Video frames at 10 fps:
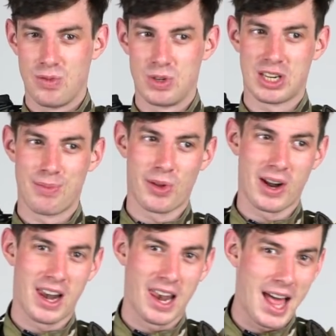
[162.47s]
which I'm not
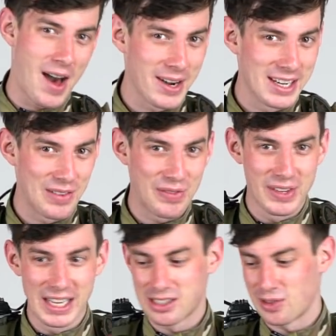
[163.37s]
allowed in the field.